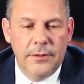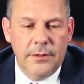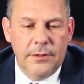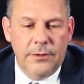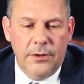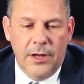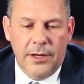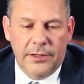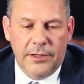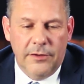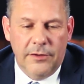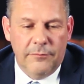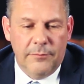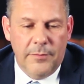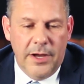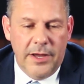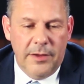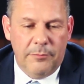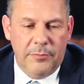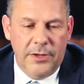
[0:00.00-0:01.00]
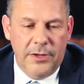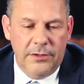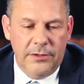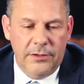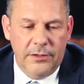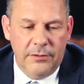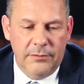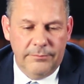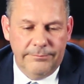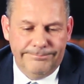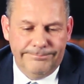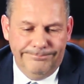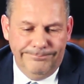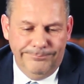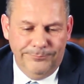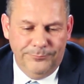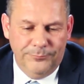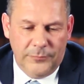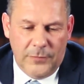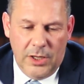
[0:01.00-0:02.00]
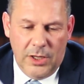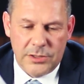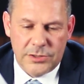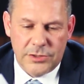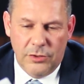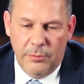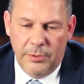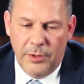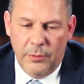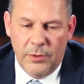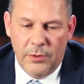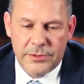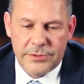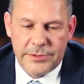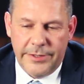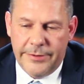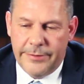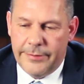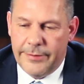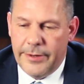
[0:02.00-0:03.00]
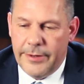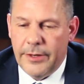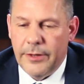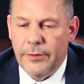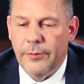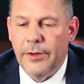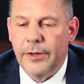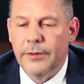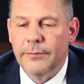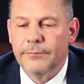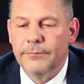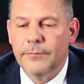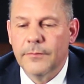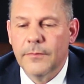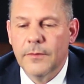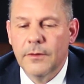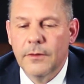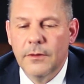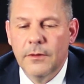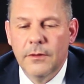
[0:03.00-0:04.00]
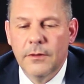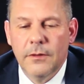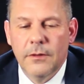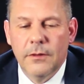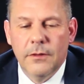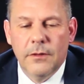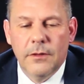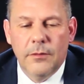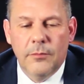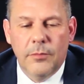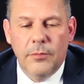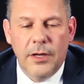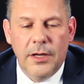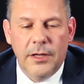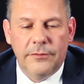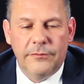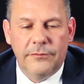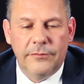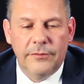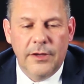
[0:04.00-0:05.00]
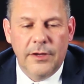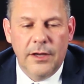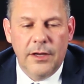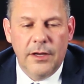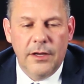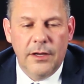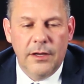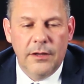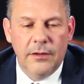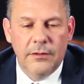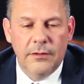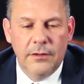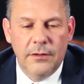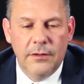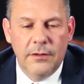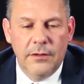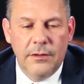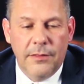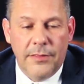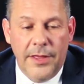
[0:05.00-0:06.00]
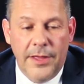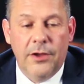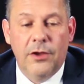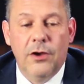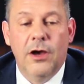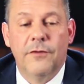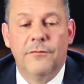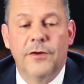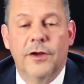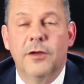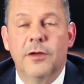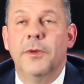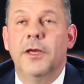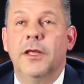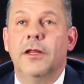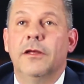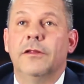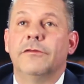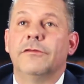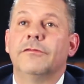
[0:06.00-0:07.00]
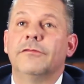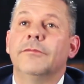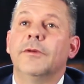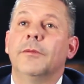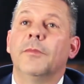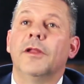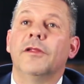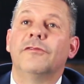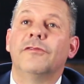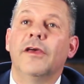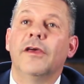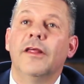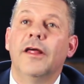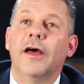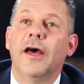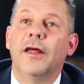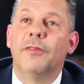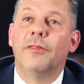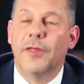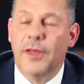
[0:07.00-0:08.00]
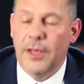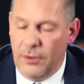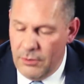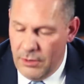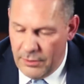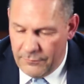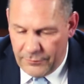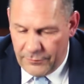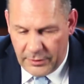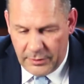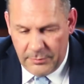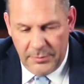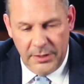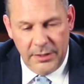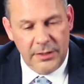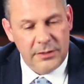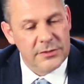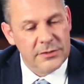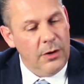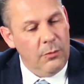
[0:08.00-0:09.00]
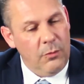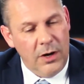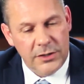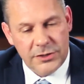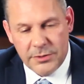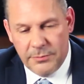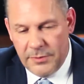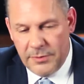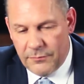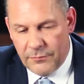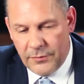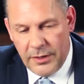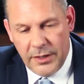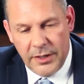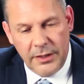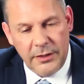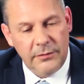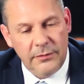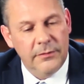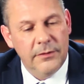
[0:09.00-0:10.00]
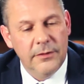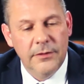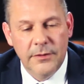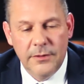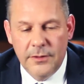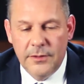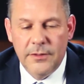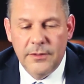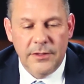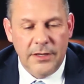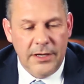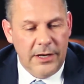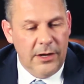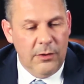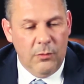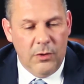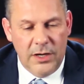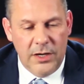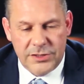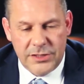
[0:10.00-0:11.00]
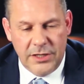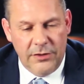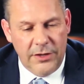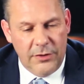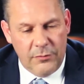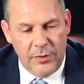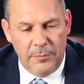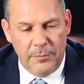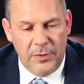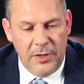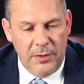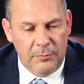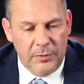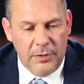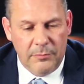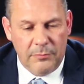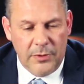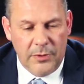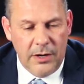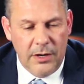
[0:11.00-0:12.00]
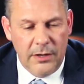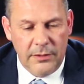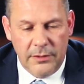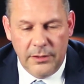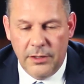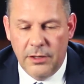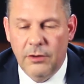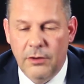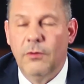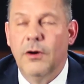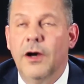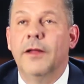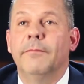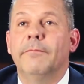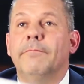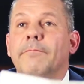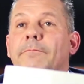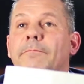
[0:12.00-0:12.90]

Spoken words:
not give my opinion because nobody wants to hear it anyway. But thank God for comedians. I'm going to say that. Thank God for comedians. I watch them every night, and I watch how they rip people apart. And you know what?